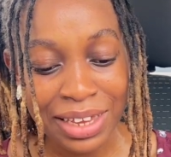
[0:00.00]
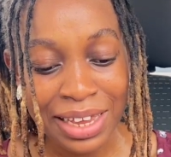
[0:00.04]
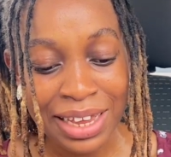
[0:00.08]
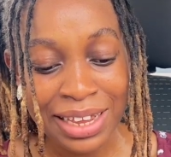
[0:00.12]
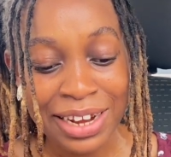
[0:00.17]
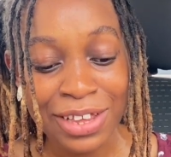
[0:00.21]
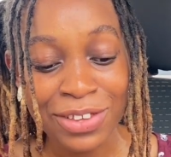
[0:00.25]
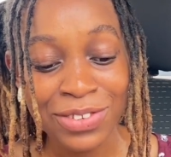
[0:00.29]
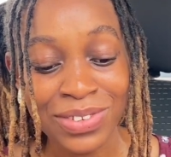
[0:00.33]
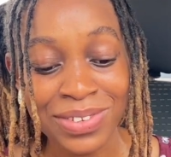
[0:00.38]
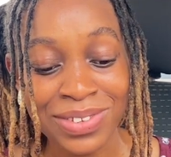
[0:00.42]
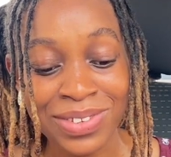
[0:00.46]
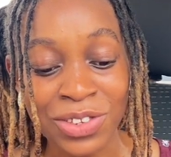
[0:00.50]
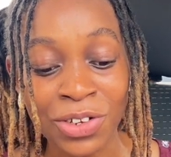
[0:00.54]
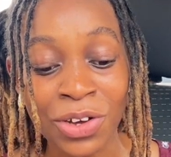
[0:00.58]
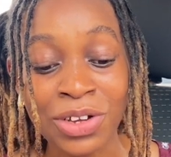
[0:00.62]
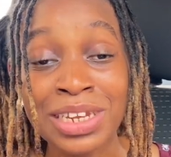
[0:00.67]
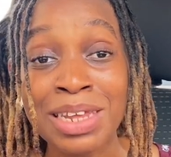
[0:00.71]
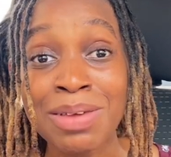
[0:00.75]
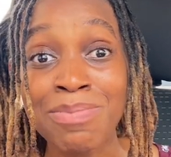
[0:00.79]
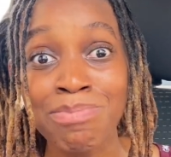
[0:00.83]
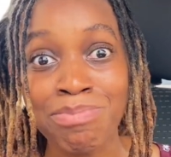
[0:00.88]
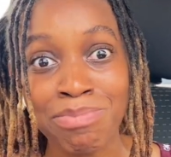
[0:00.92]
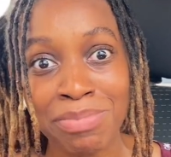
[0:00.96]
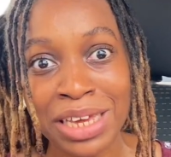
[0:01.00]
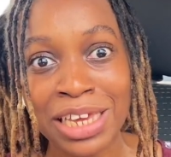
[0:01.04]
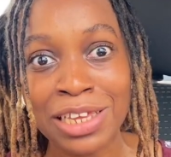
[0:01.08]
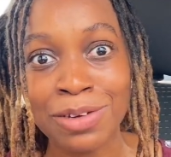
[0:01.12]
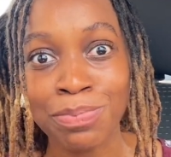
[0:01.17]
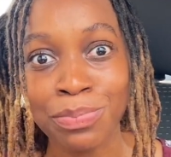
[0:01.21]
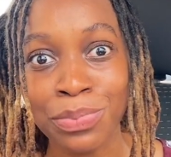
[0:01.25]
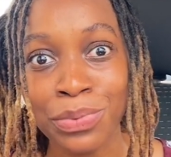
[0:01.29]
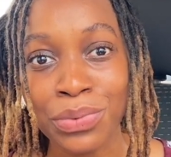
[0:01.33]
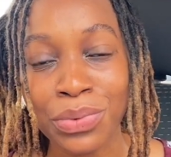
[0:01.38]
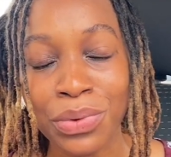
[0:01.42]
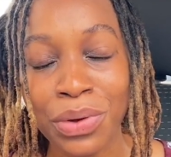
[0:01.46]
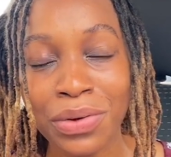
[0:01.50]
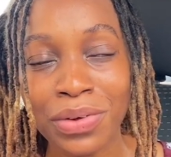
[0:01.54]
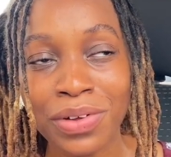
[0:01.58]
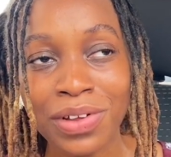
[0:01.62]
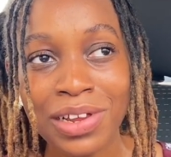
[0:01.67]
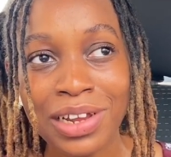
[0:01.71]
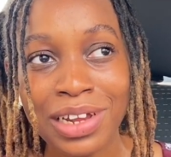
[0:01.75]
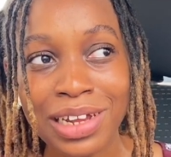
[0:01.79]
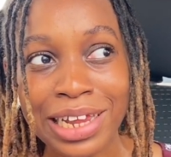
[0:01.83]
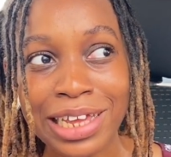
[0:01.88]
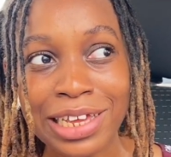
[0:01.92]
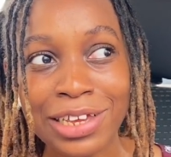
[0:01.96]
He needs to stay on a mean bull,
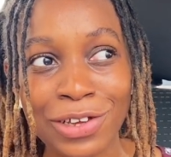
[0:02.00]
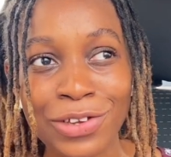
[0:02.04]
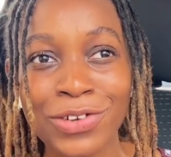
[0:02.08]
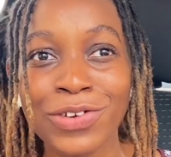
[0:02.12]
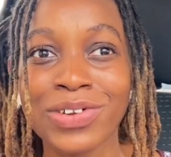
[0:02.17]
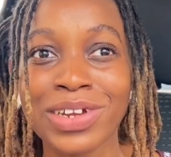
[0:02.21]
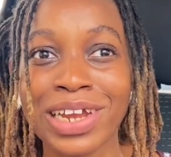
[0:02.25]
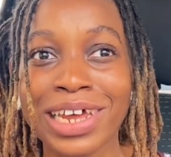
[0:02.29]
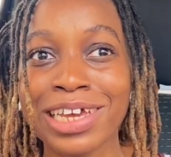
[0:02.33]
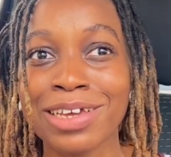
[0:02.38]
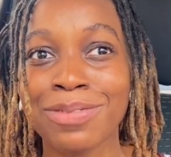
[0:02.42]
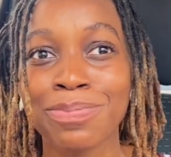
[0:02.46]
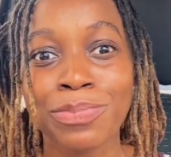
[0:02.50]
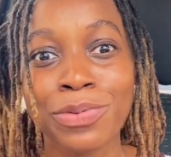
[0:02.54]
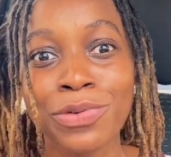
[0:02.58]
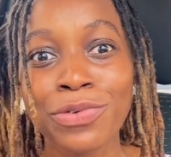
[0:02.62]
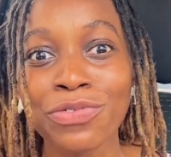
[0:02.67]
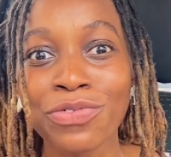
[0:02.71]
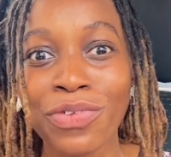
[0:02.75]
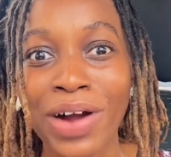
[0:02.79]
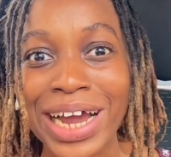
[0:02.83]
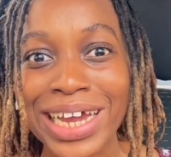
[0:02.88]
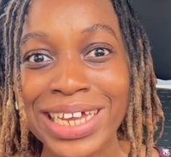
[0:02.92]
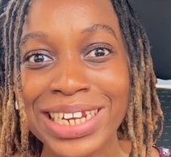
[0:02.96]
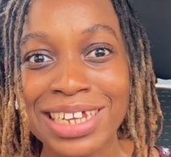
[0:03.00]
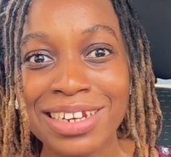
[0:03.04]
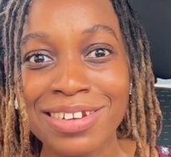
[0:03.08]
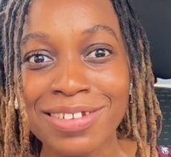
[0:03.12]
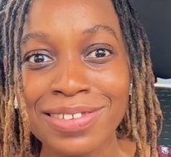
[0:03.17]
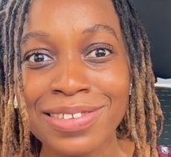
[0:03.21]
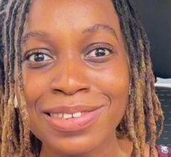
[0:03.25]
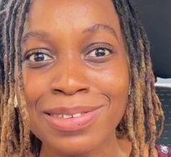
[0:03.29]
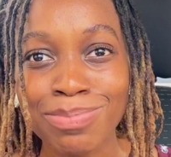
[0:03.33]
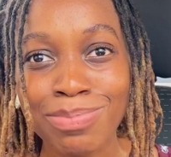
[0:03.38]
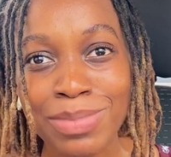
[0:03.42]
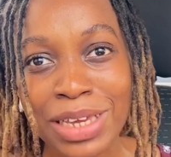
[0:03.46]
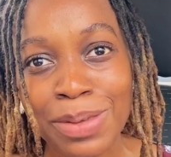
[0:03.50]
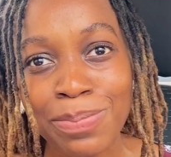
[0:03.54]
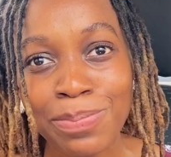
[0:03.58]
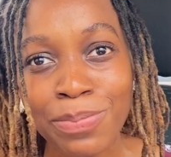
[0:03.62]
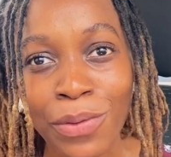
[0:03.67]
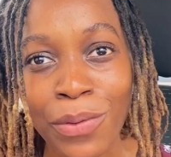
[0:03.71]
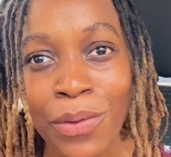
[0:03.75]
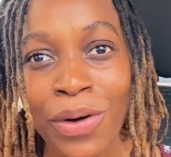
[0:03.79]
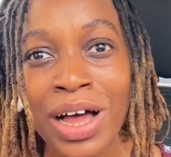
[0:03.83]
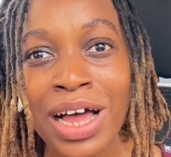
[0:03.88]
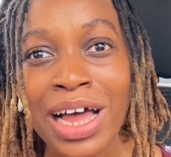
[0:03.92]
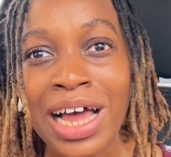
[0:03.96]
like like bull riding, this mean
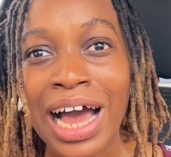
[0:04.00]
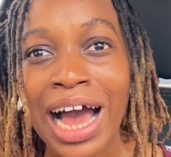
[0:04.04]
bull.